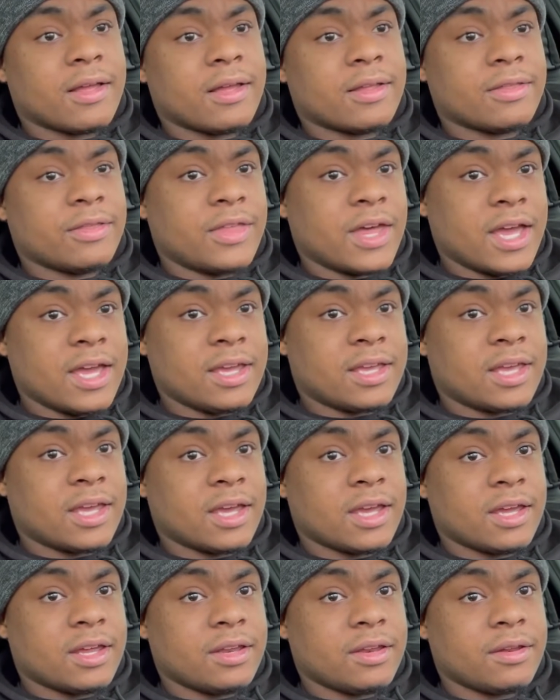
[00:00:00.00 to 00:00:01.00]
I
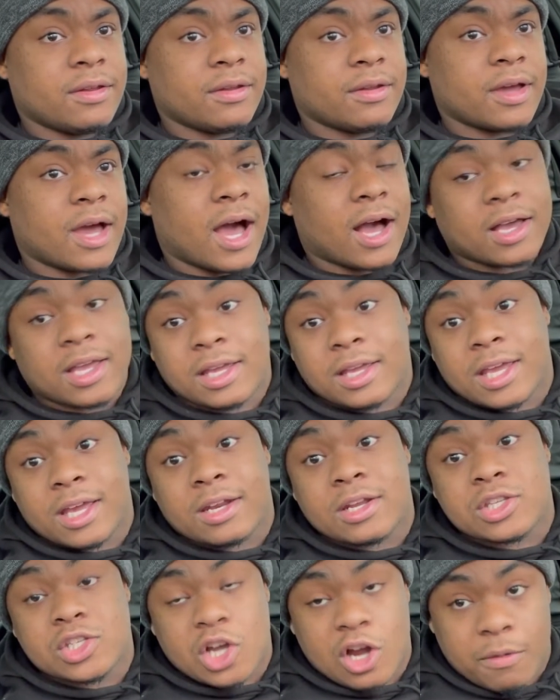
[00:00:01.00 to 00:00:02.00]
can get
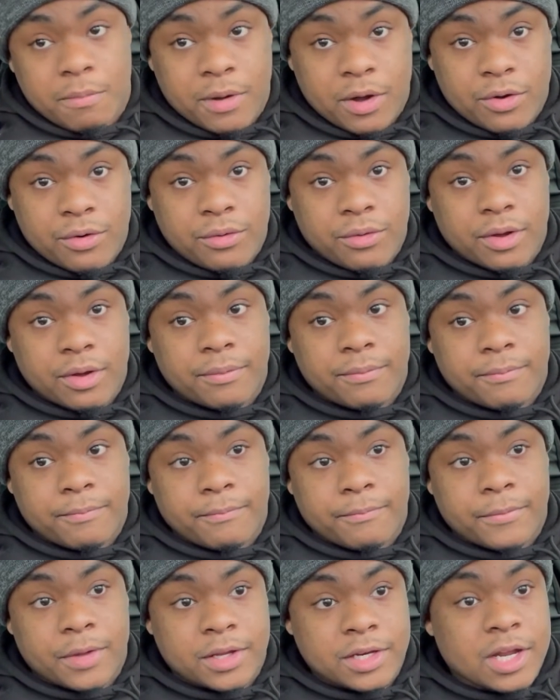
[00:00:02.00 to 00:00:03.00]
a turbo,
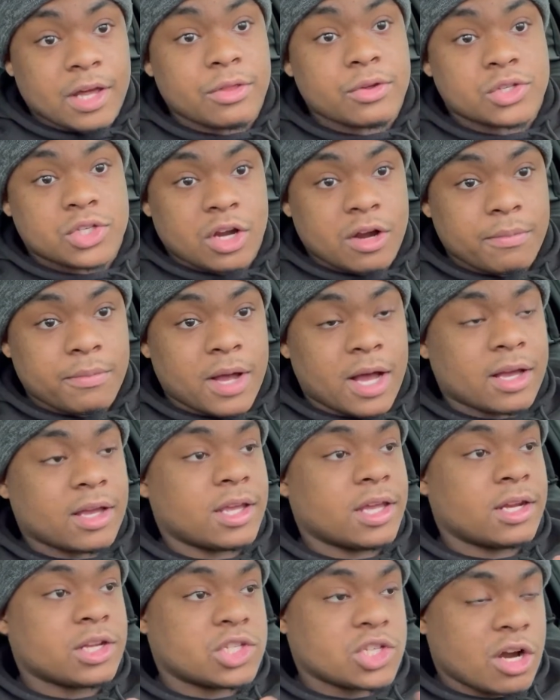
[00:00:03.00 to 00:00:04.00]
I can
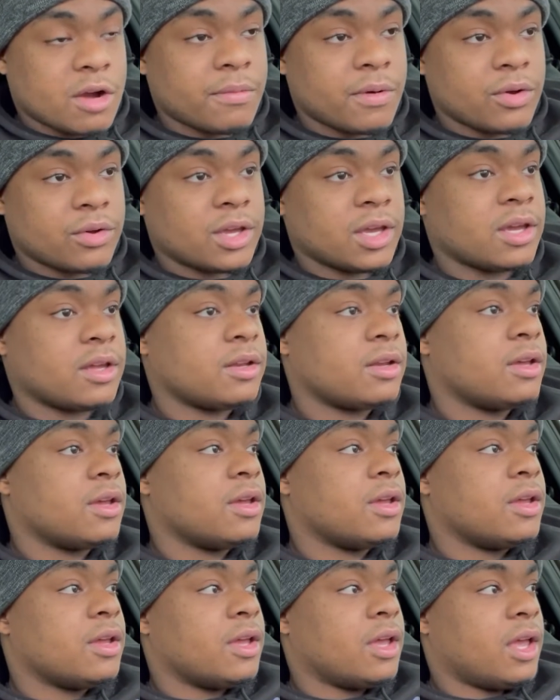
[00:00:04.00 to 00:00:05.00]
get a turbo kit,
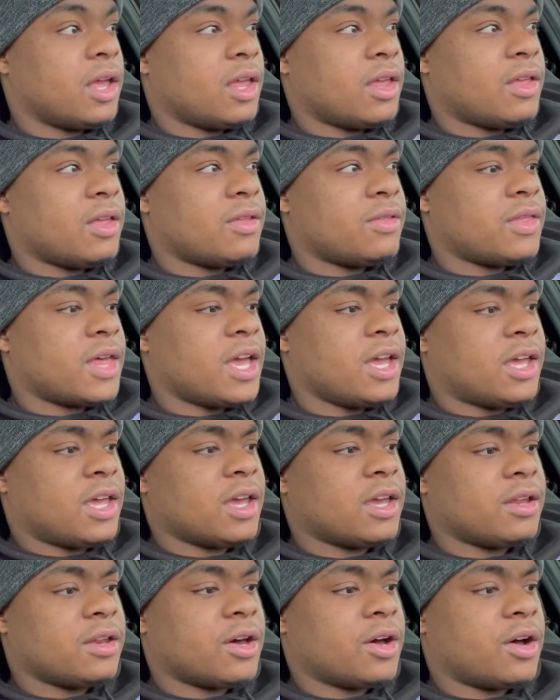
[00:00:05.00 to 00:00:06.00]
and they
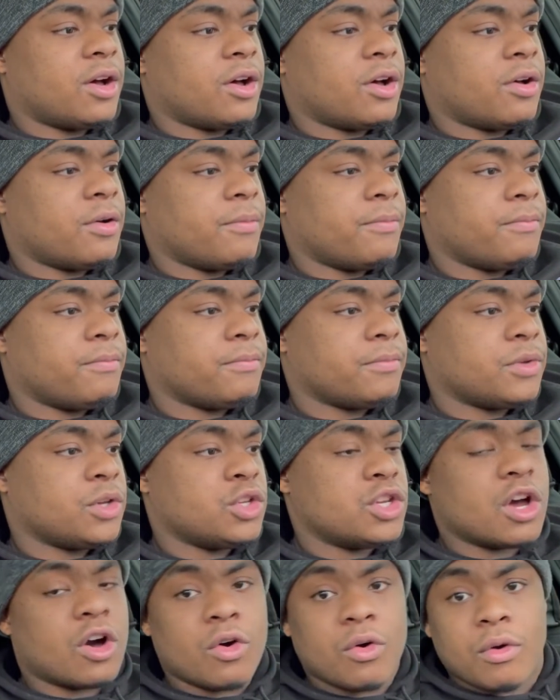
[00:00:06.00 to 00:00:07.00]
can you
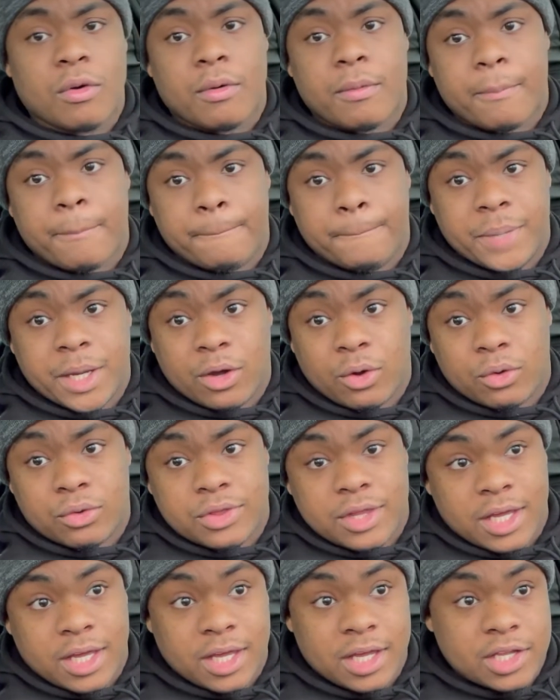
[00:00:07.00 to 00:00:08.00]
know, build
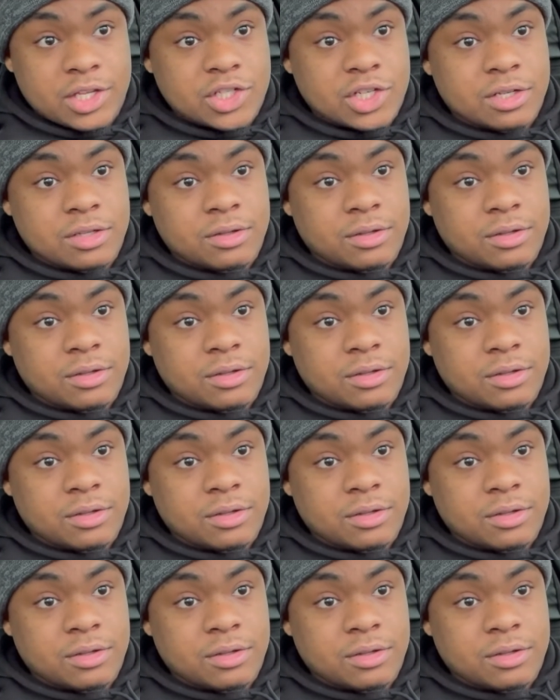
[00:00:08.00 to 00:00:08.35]
the engine